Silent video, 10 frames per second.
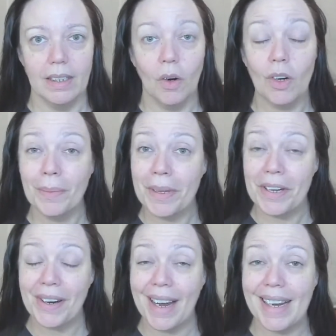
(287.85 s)
or with
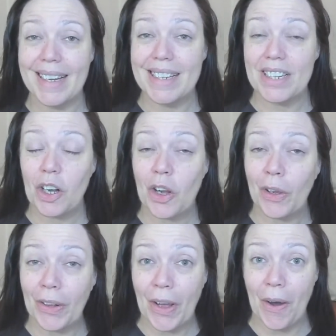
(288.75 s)
your eyes
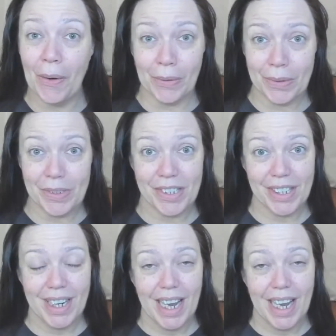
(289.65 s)
closed,